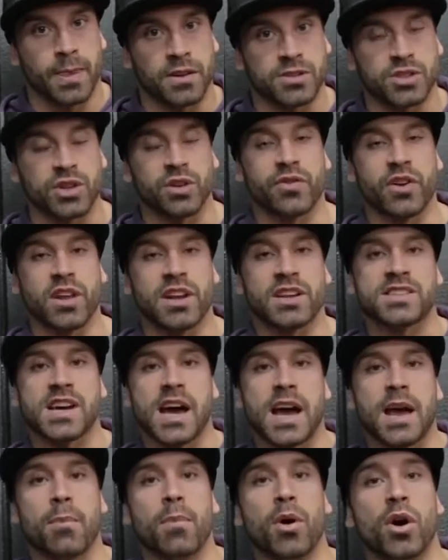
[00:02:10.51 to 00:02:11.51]
So if you're eating a
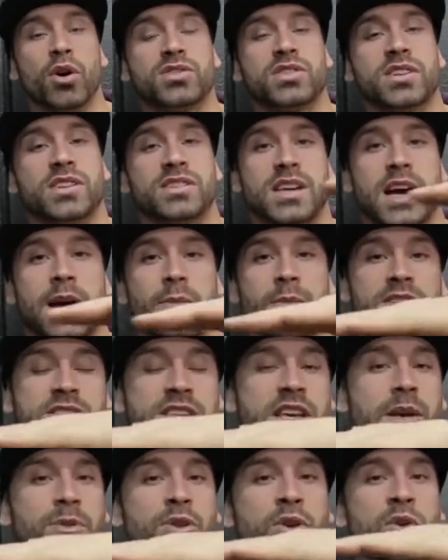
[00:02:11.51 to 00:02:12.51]
diet most of the time that's
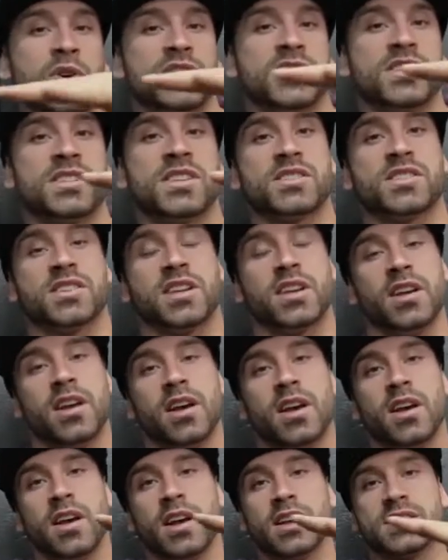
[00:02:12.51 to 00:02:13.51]
keeping you consistent,
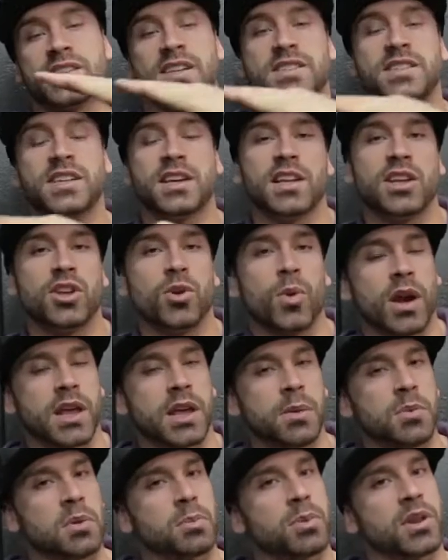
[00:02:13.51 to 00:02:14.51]
because ideally you wanna
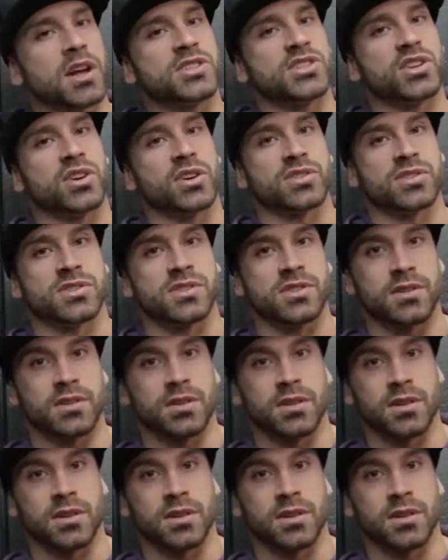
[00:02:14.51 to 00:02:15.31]
keep your blood sugars,